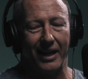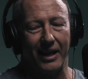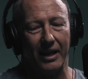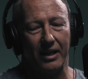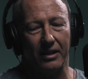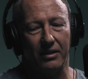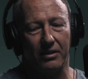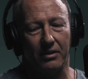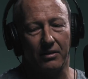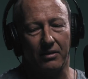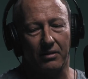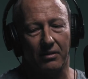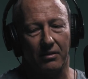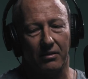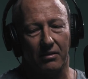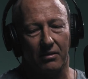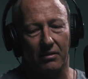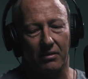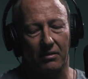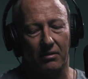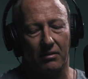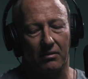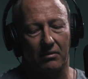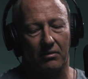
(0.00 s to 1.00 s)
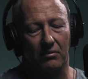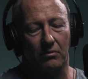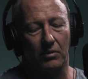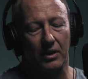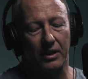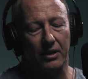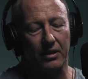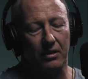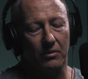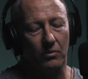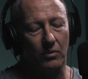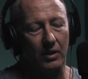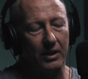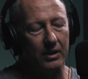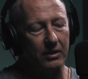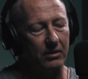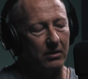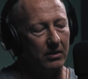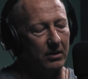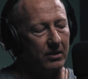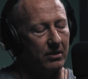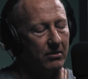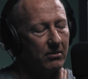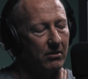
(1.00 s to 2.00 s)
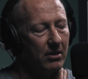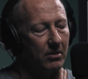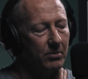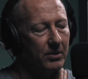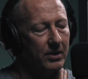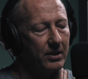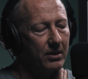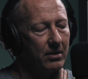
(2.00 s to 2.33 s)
And one of the ways I describe